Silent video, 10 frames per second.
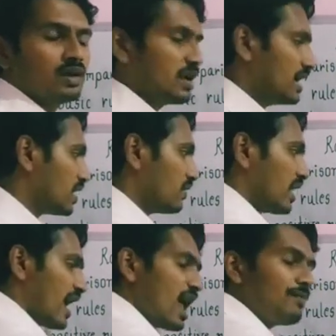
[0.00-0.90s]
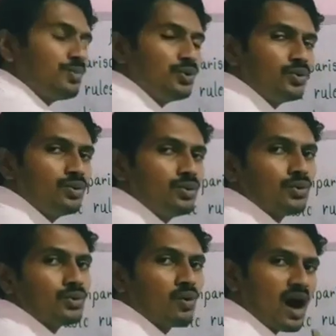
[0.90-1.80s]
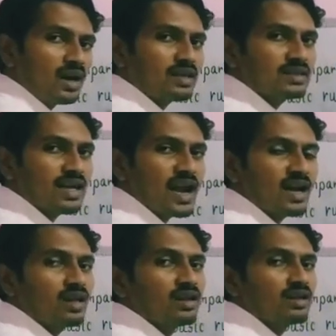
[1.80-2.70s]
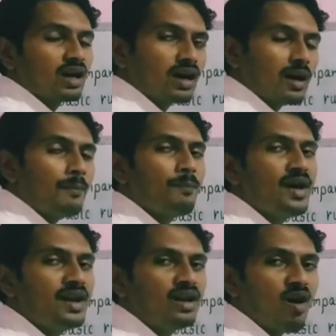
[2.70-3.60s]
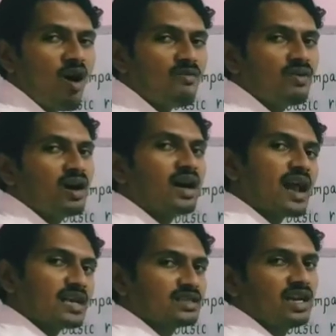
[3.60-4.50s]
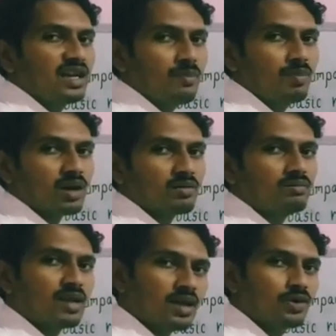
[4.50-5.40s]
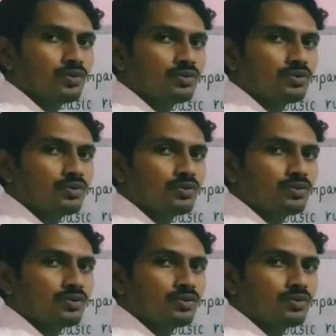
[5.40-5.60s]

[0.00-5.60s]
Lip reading: It will help you to understand the comparing of rational number. Thank you.